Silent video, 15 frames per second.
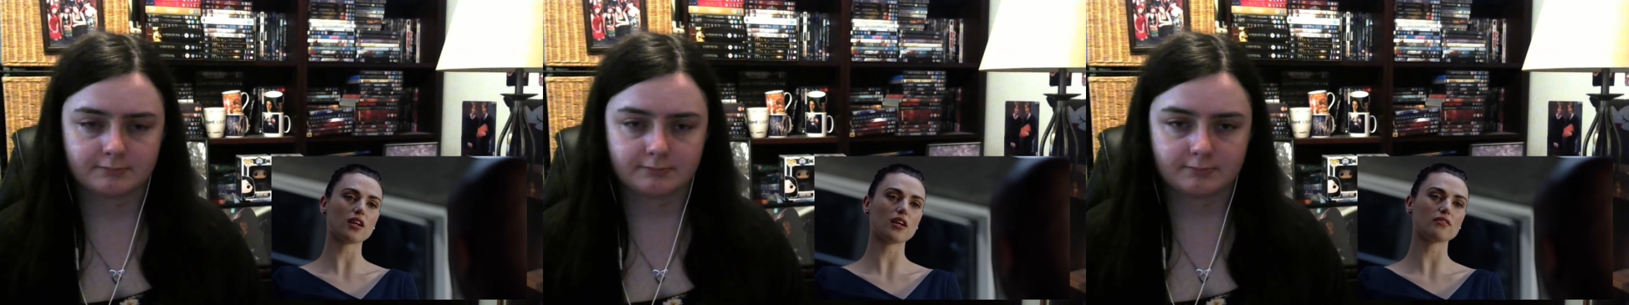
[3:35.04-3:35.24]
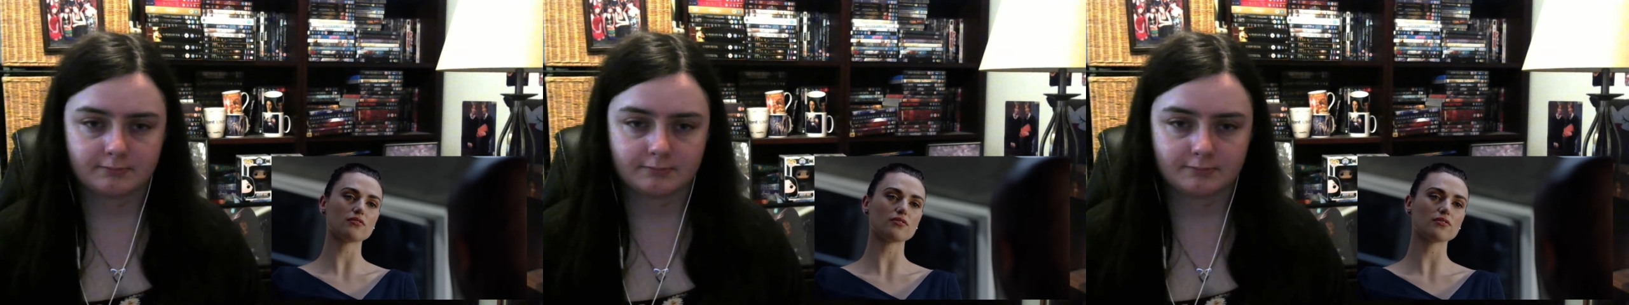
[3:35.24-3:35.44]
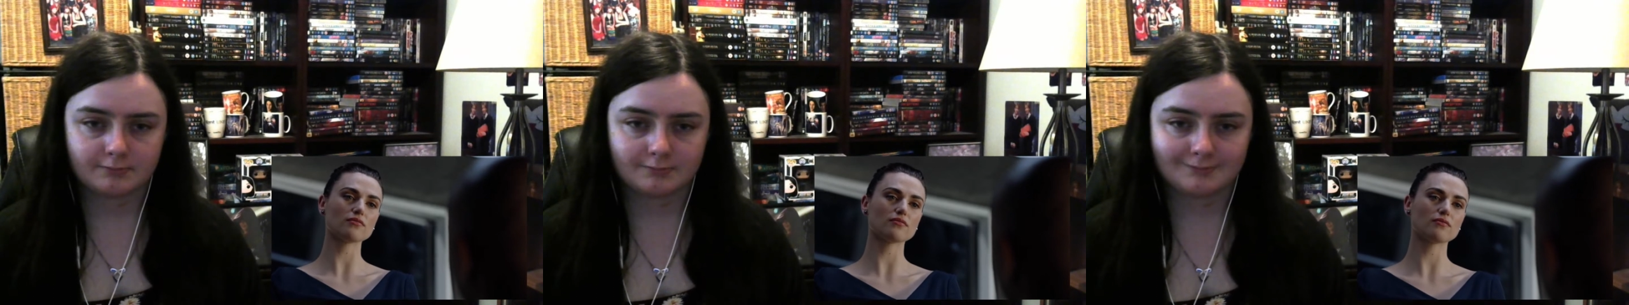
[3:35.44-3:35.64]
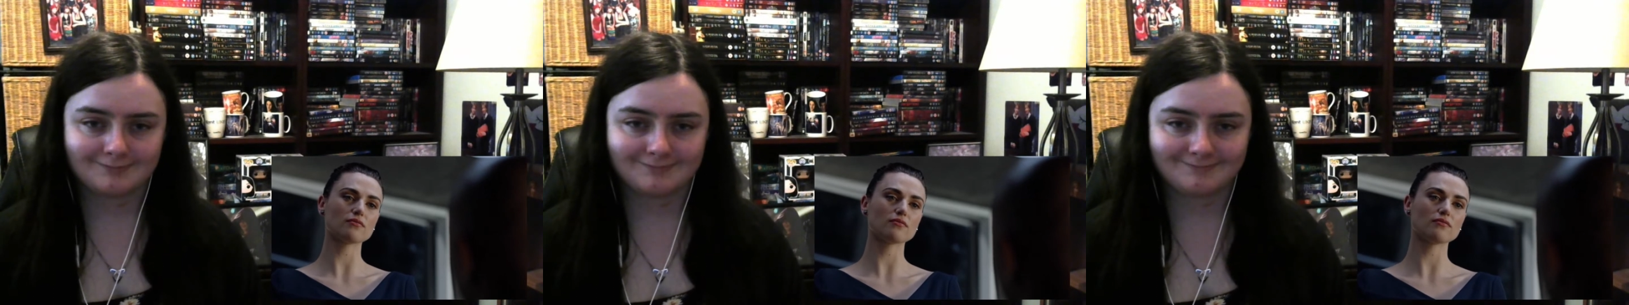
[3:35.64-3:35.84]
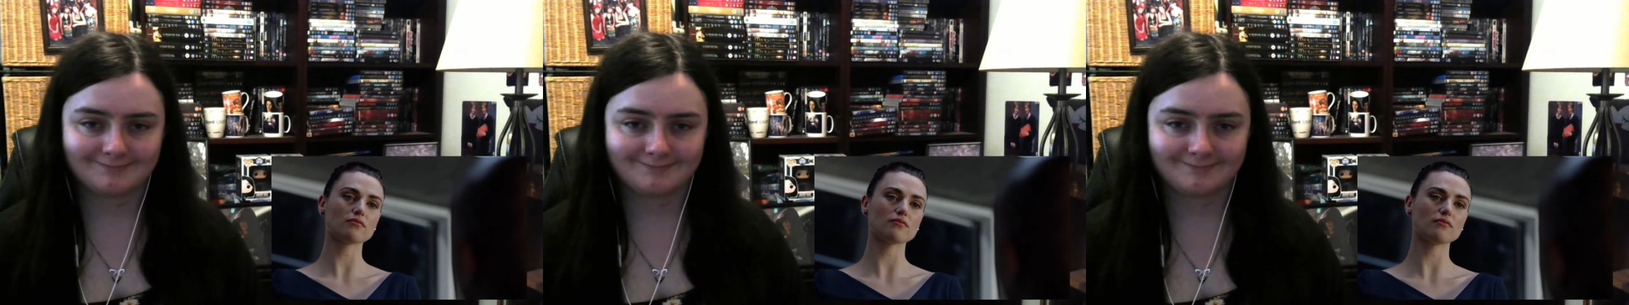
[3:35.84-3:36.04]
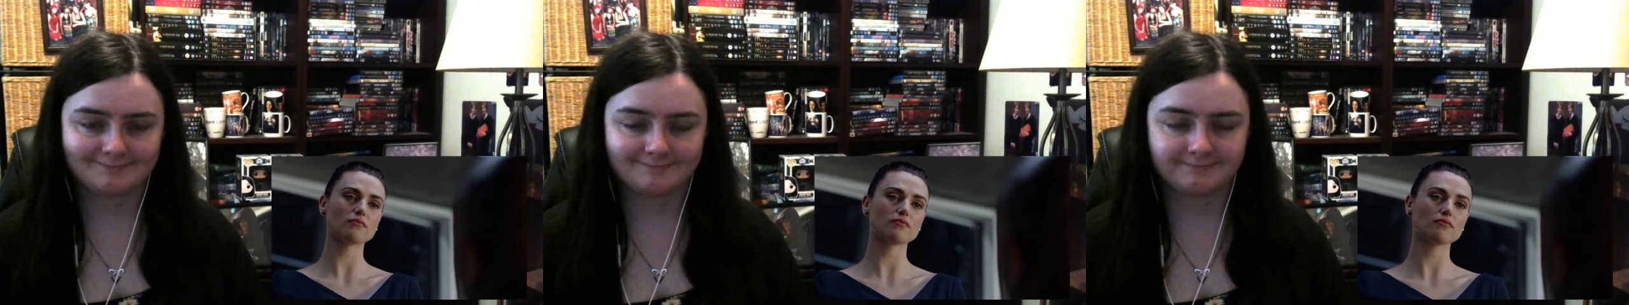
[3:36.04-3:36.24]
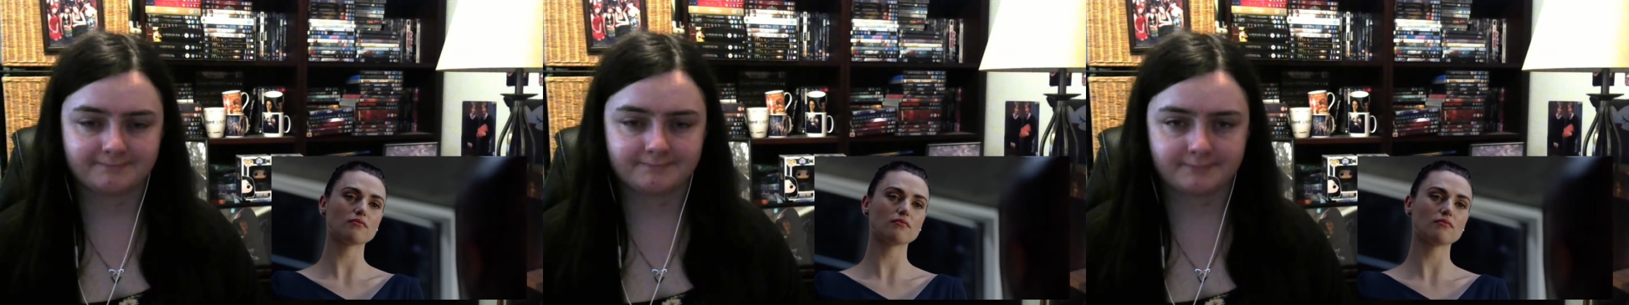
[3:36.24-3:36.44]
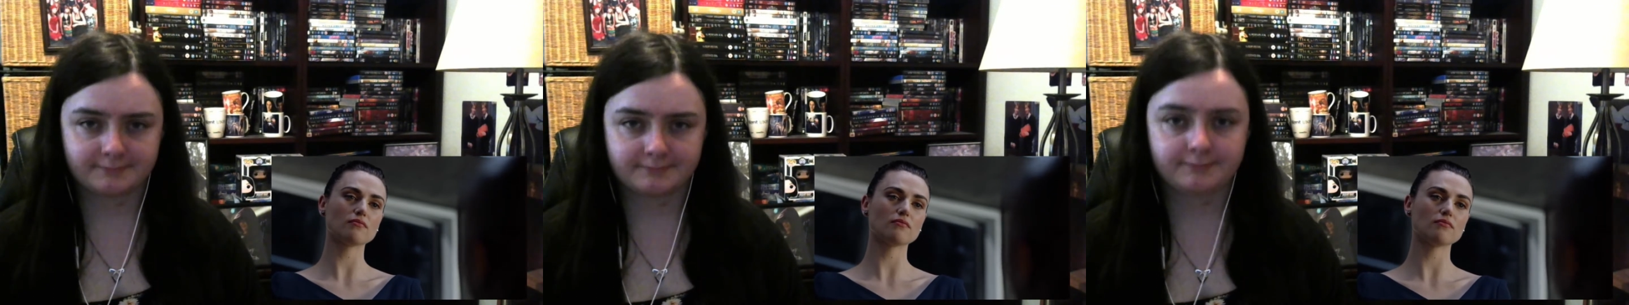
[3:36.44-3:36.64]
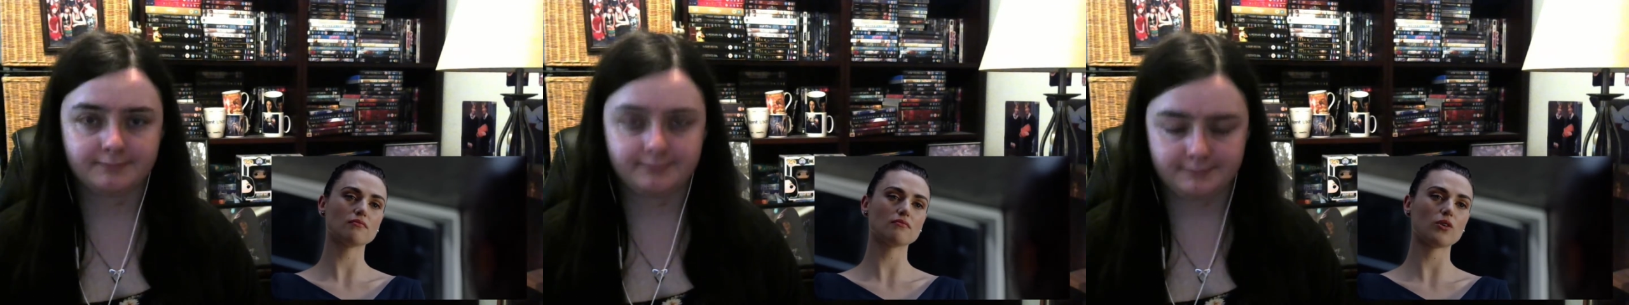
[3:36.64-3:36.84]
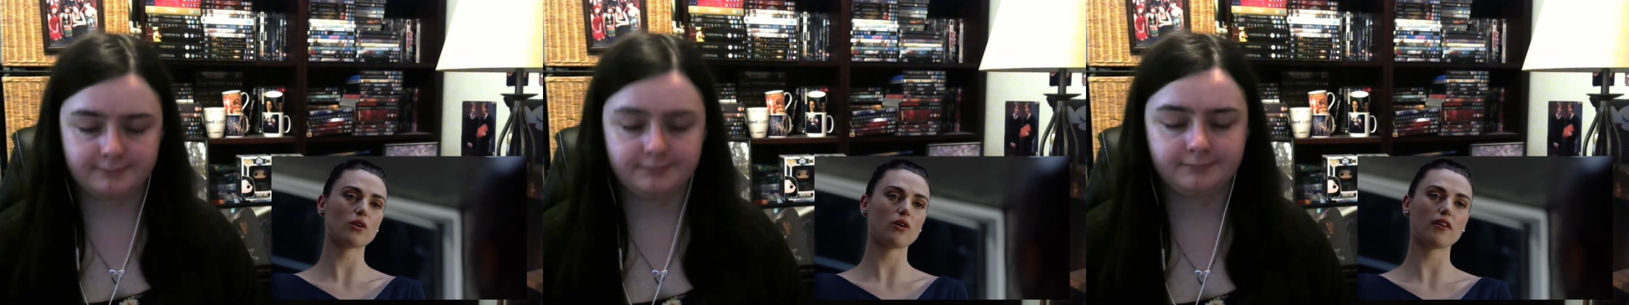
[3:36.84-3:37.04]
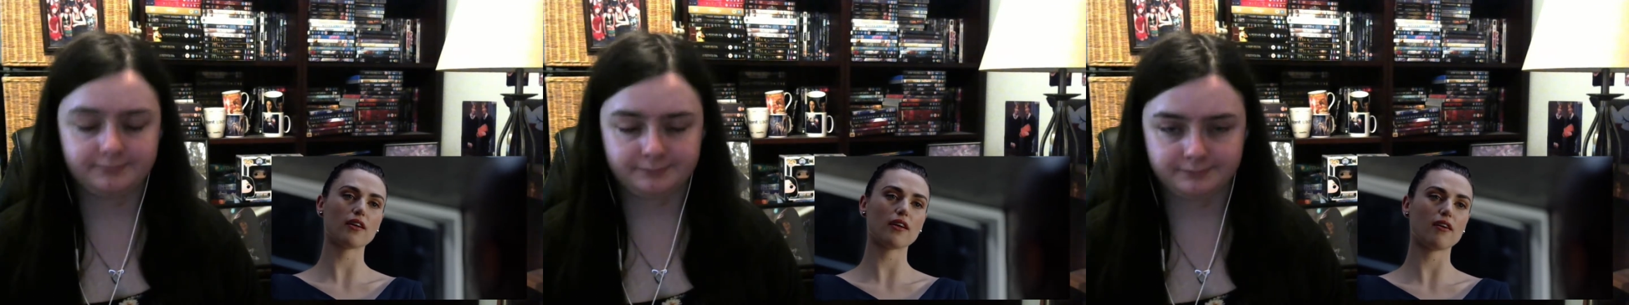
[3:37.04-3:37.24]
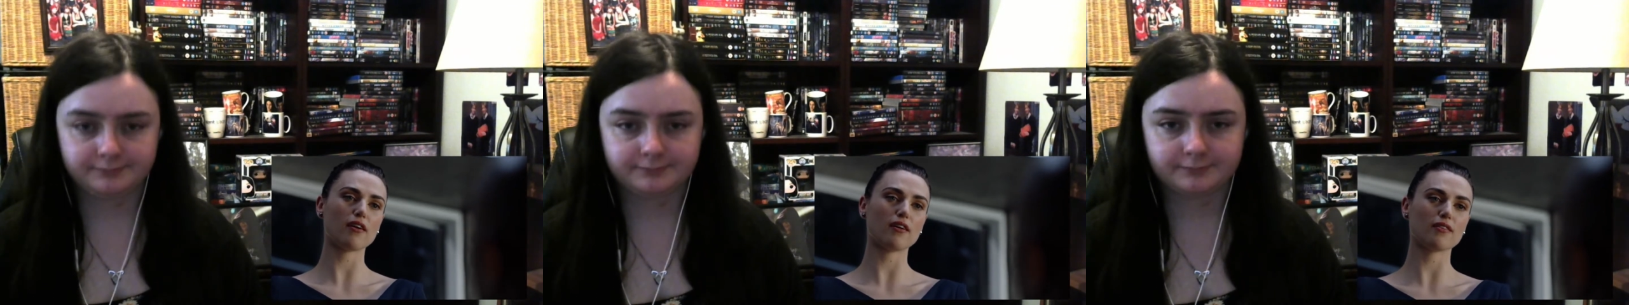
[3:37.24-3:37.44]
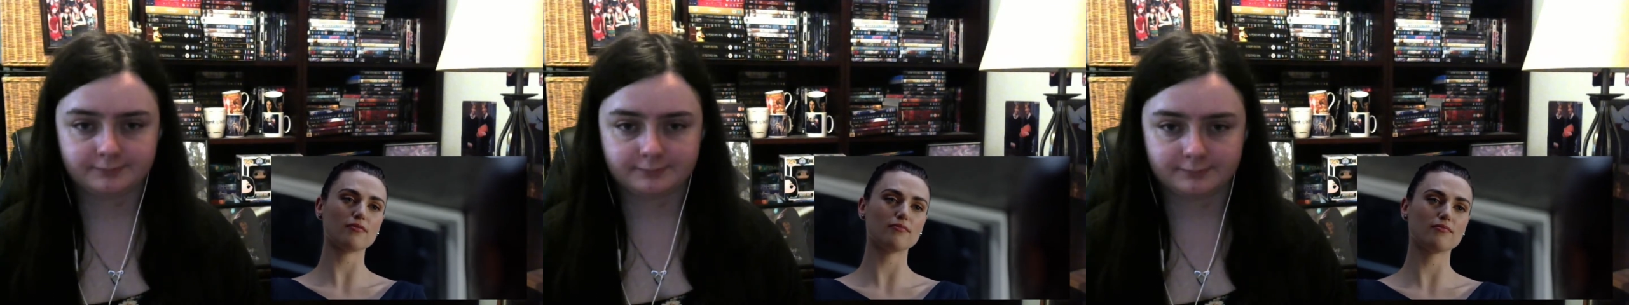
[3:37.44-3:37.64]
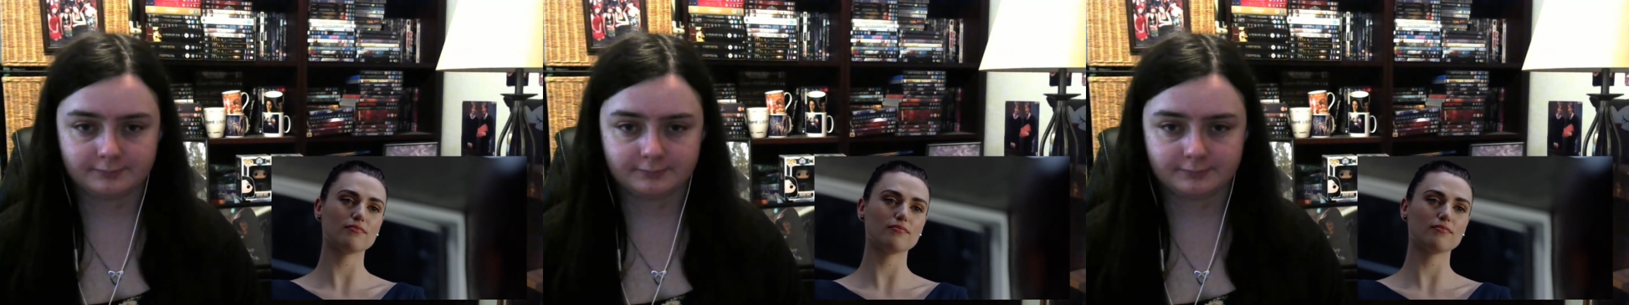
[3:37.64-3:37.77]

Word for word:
Speaker 1: change. You already are.